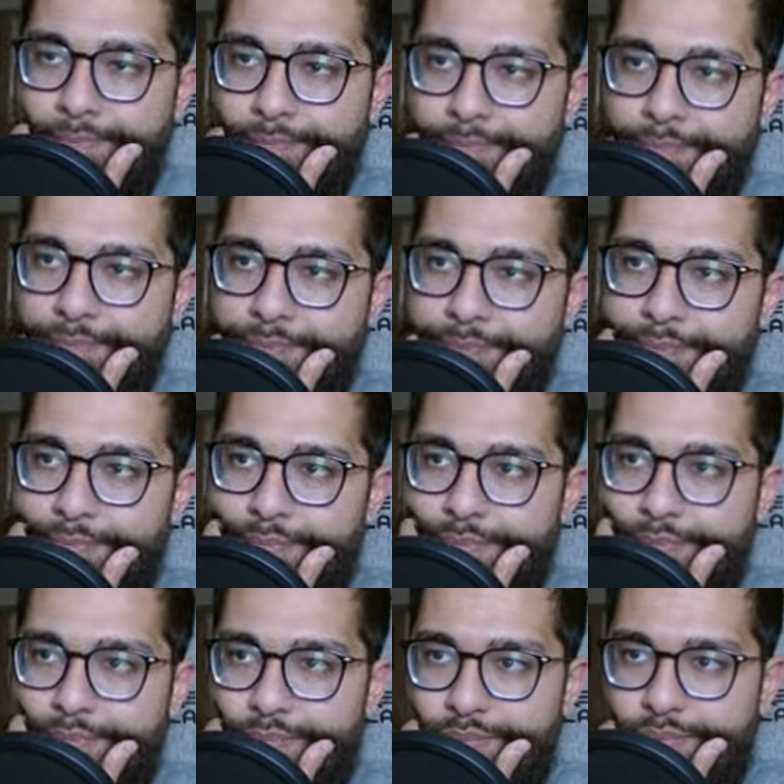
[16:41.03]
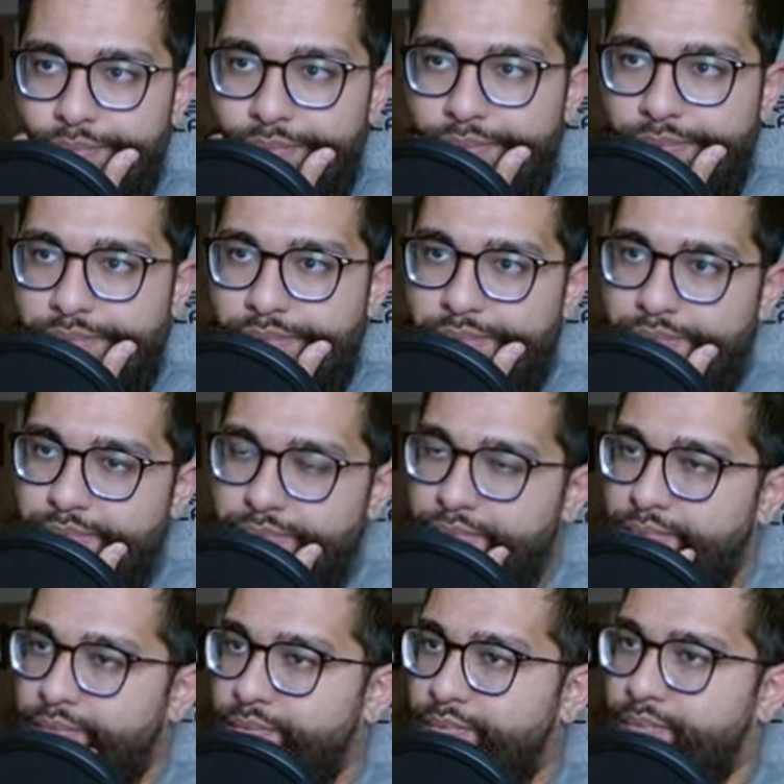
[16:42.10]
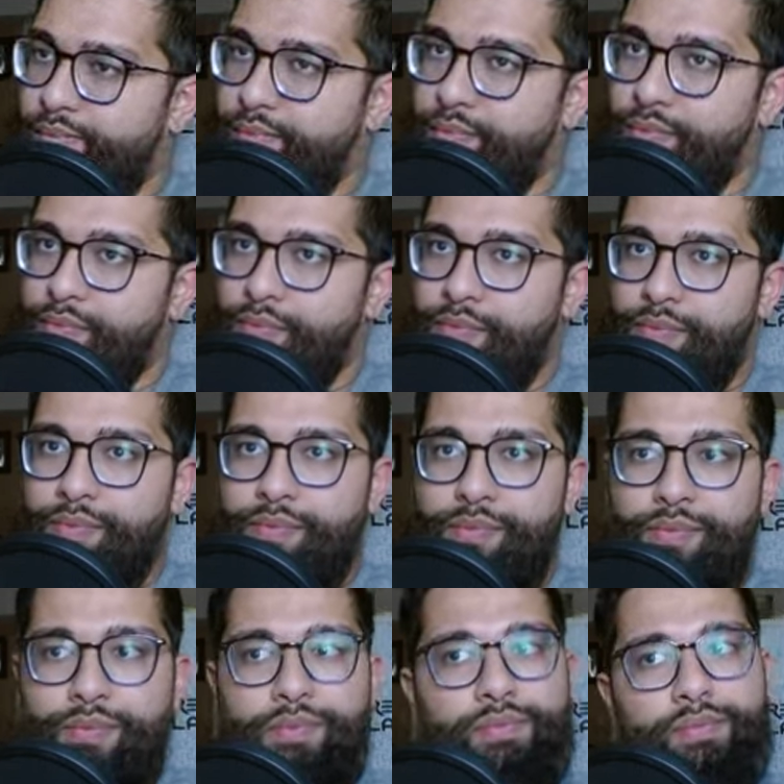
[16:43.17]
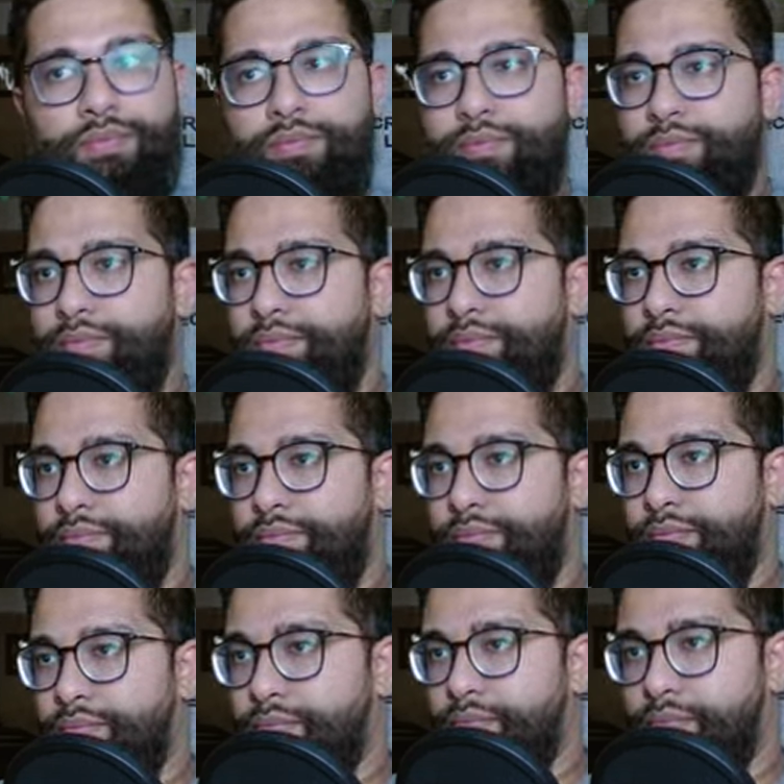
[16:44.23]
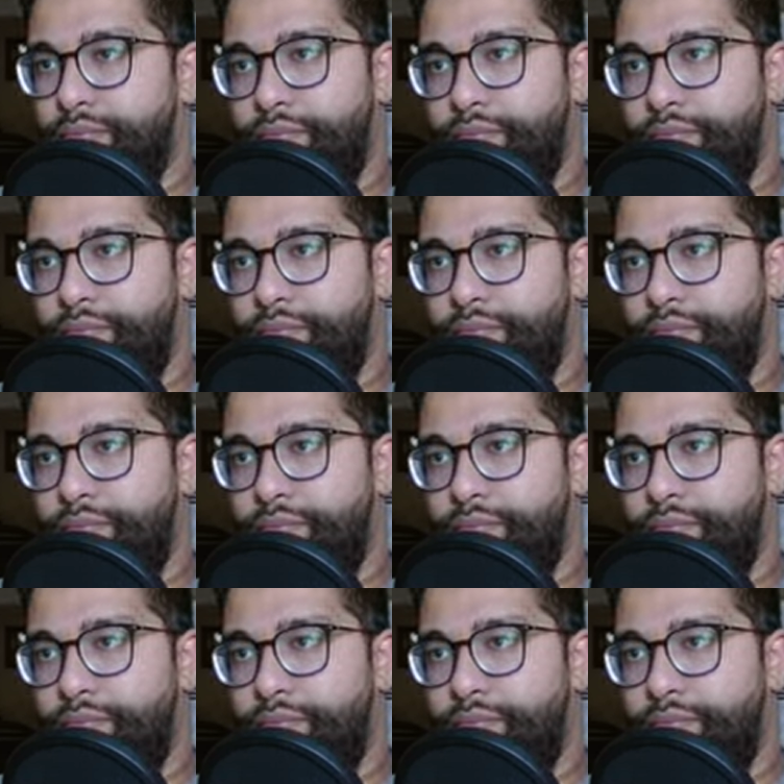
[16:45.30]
No one is speaking in this clip.